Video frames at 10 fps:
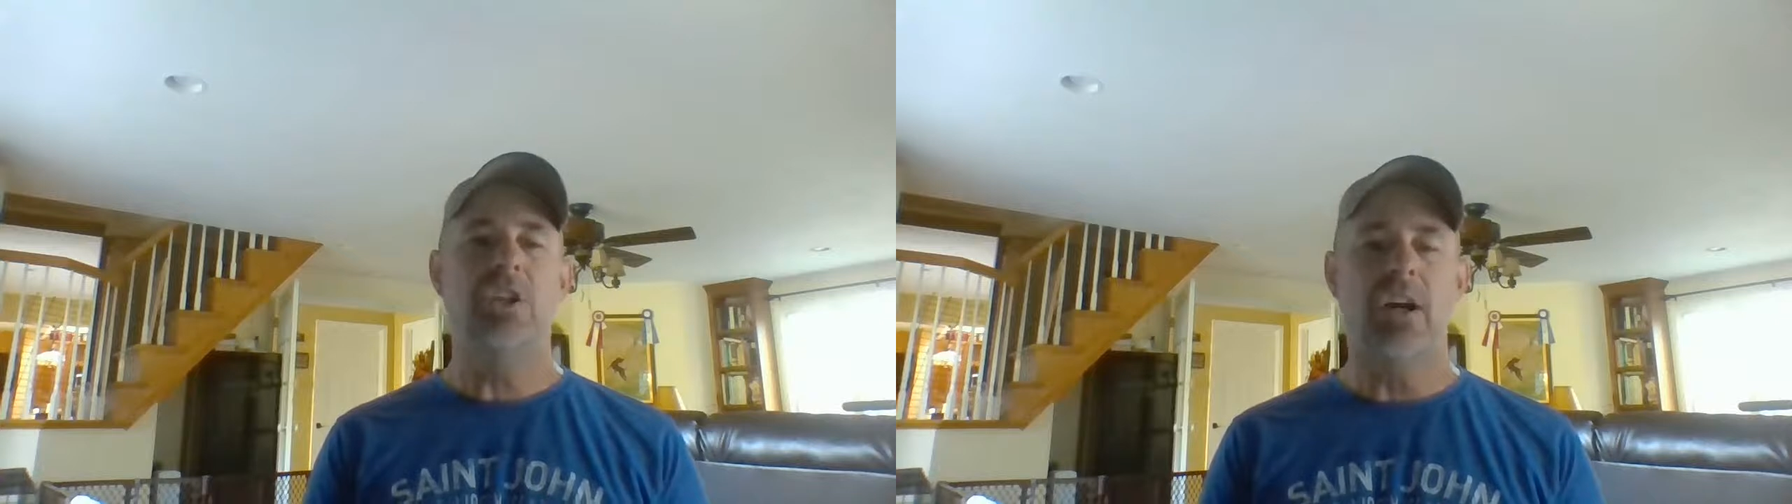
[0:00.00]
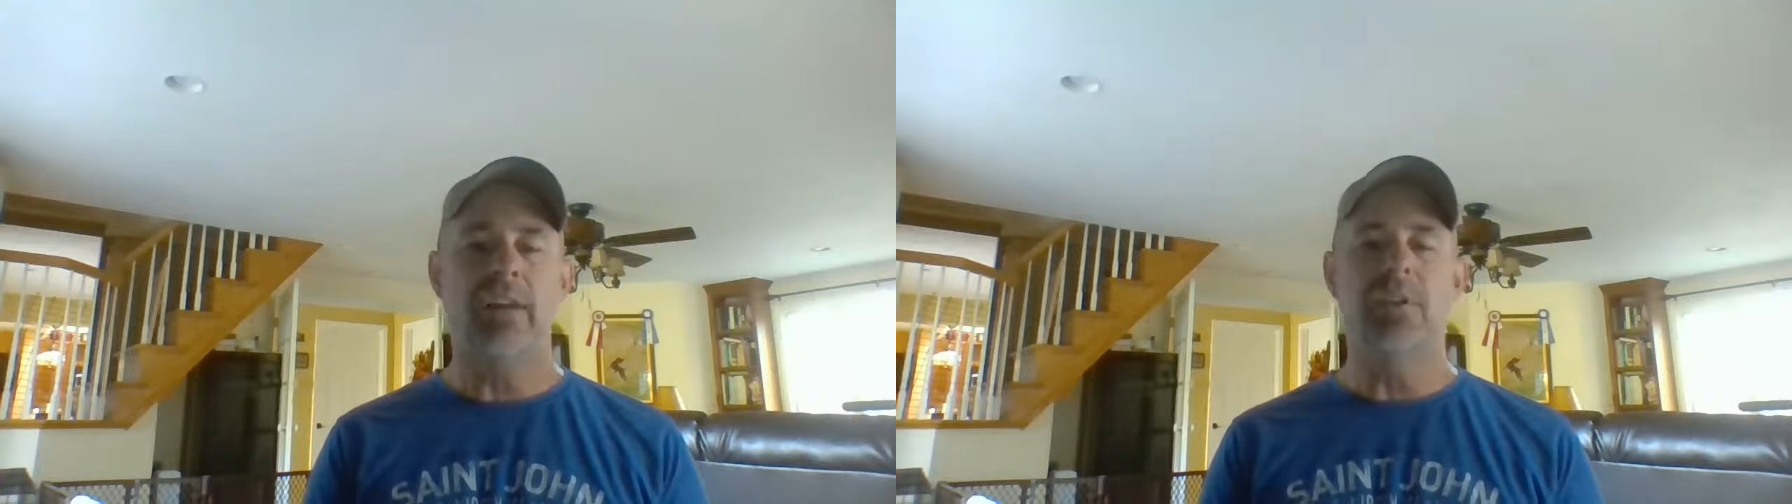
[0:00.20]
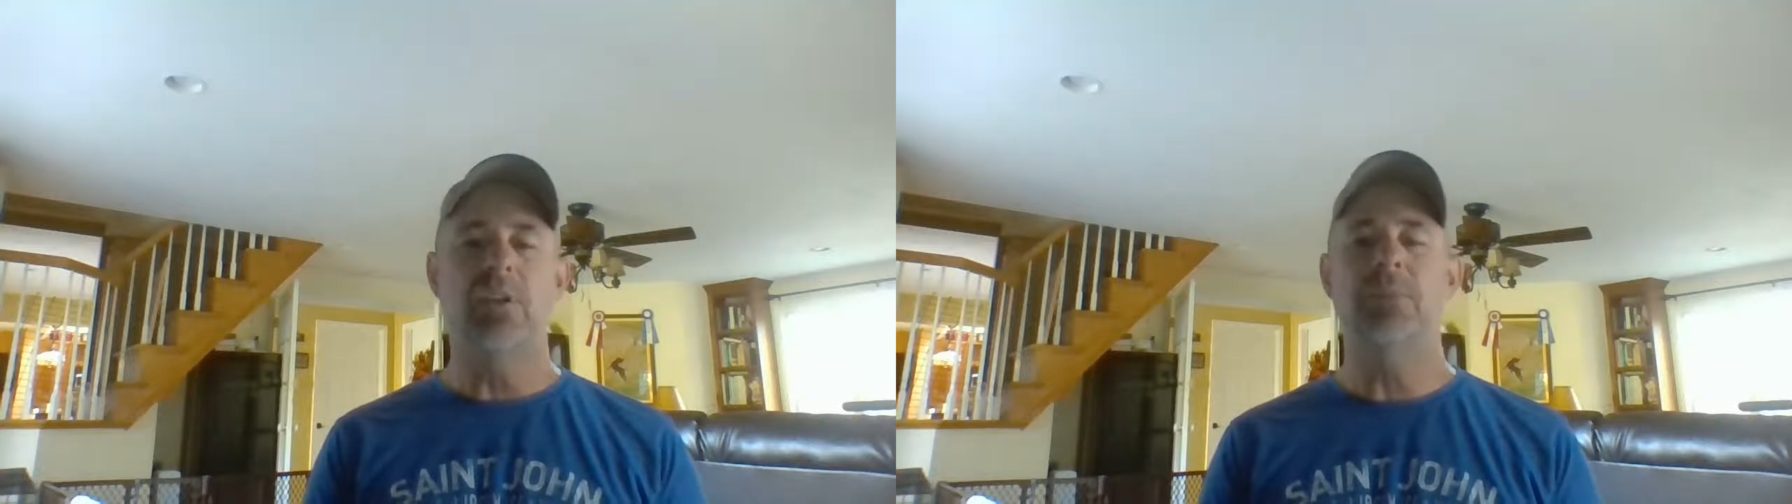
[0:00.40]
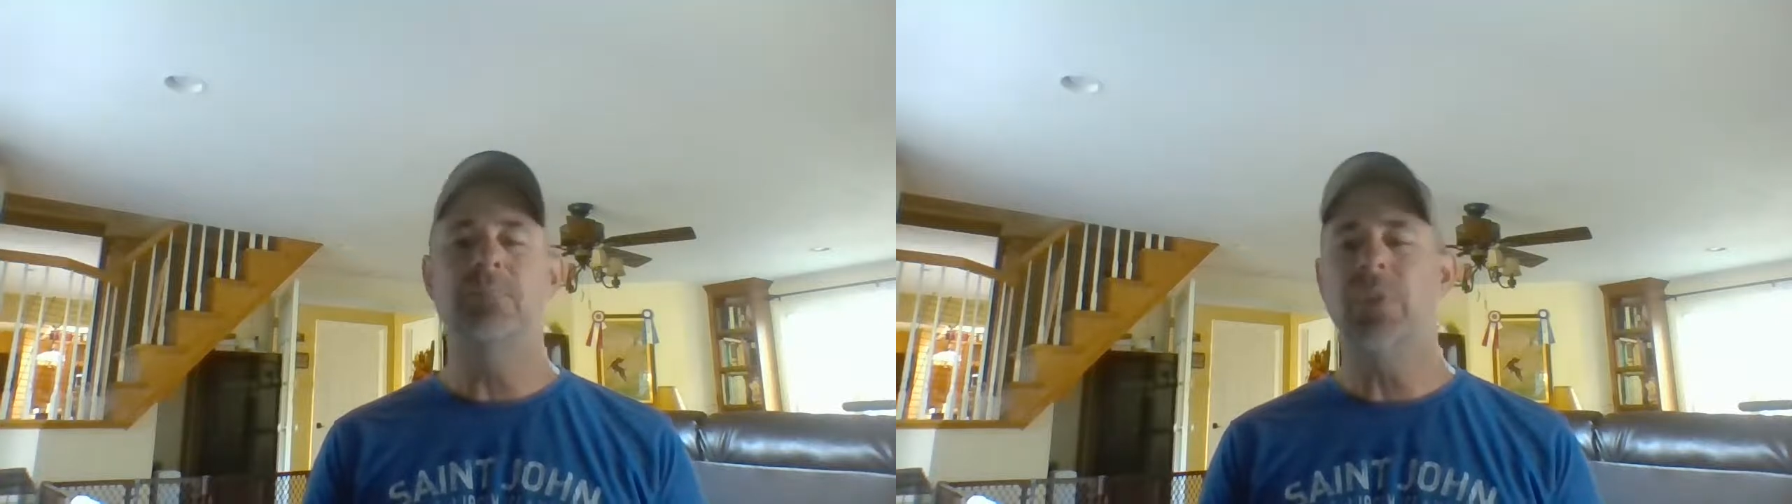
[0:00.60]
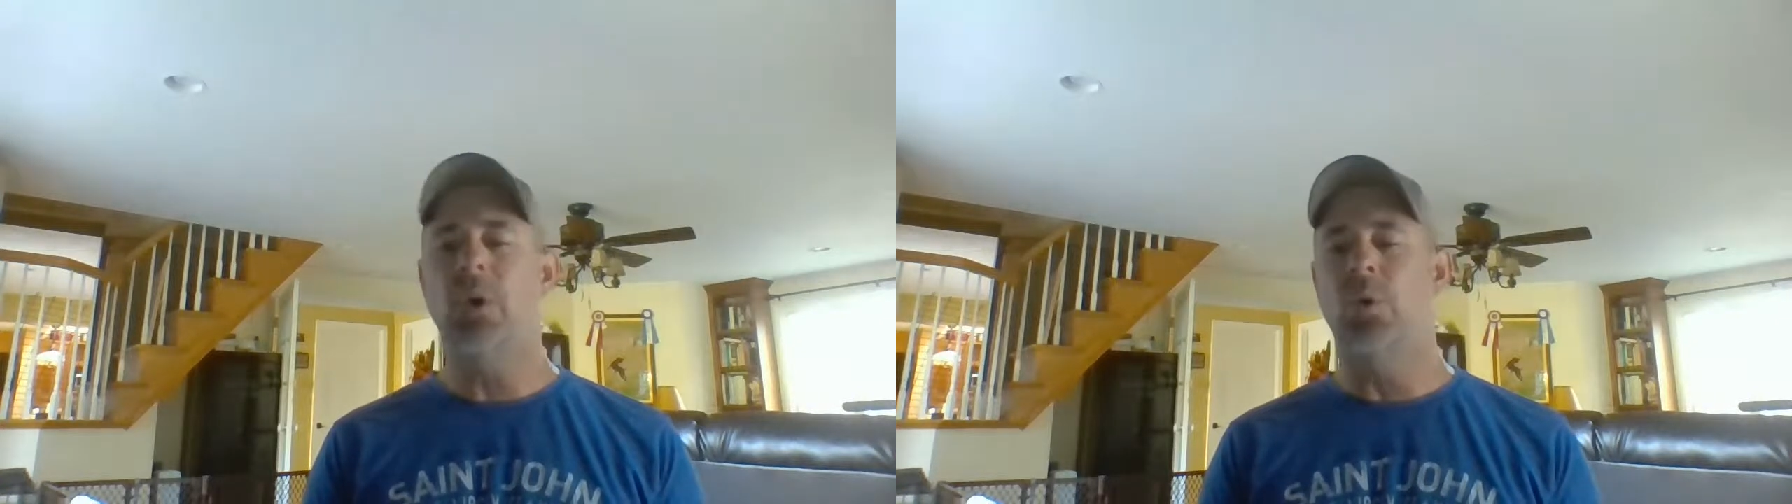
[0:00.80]
cover
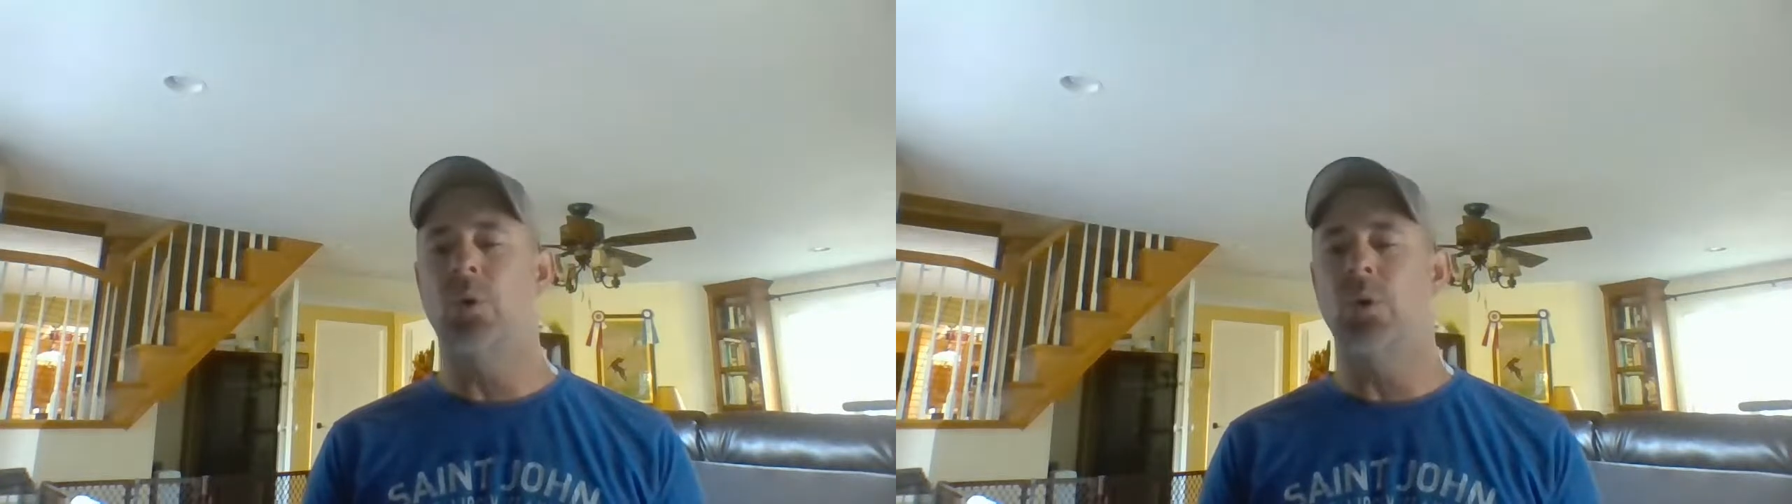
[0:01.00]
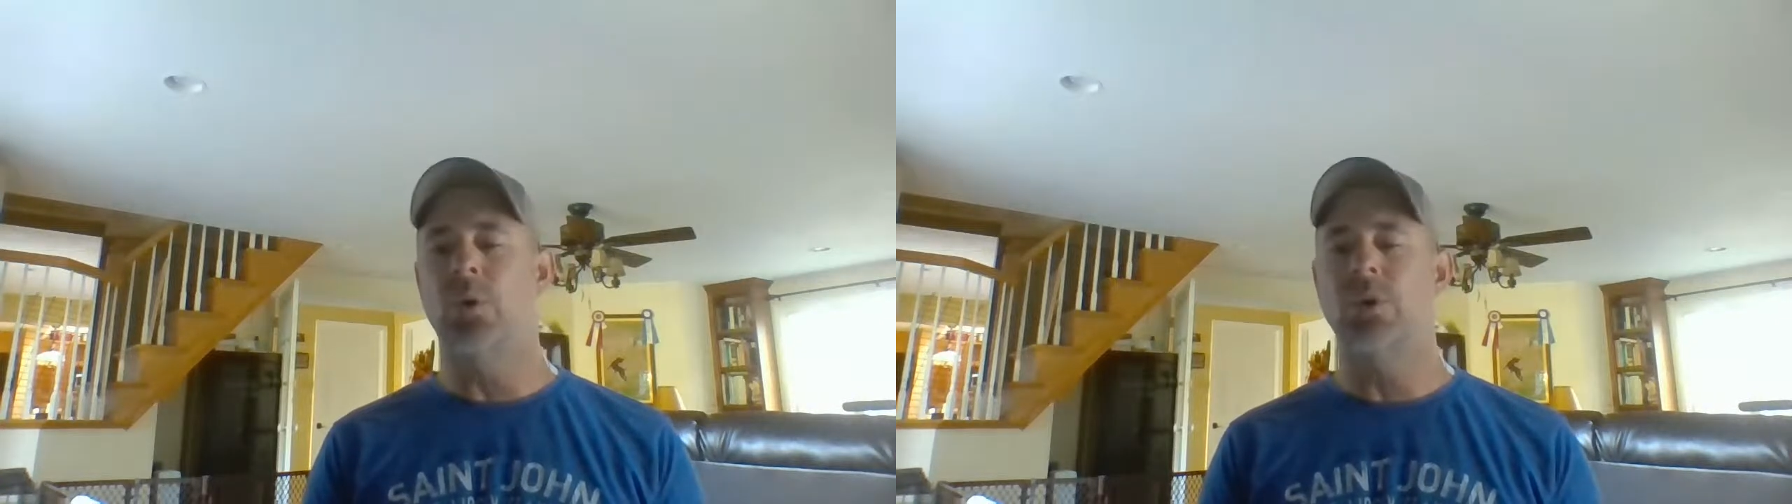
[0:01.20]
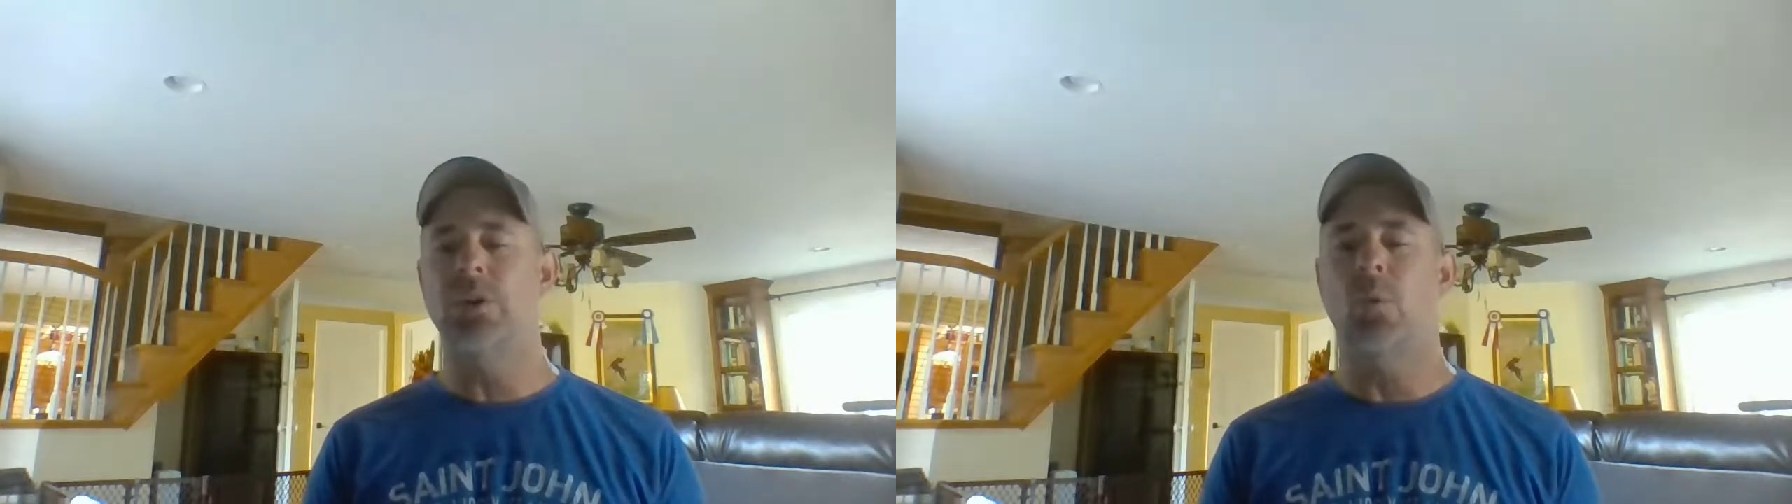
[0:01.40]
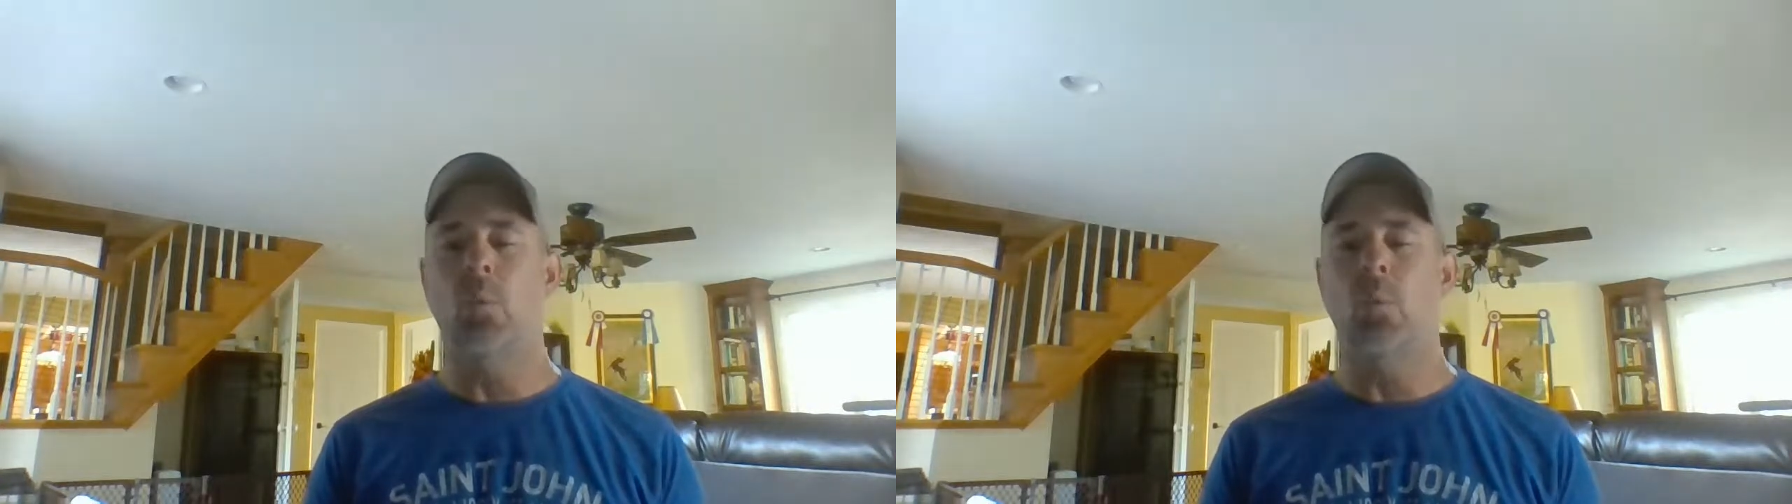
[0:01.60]
or